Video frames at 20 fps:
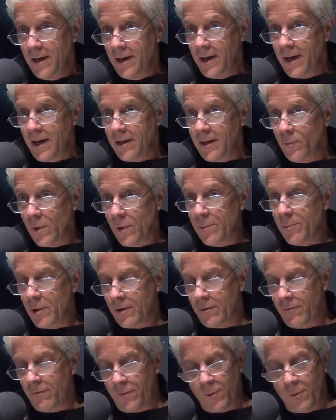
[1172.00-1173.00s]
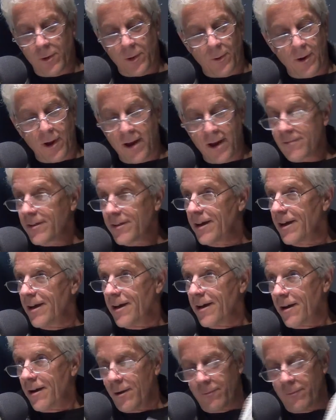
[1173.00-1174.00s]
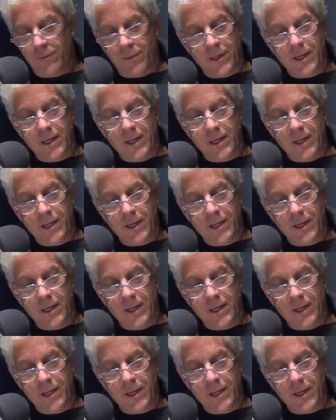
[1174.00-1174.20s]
and we put a photograph of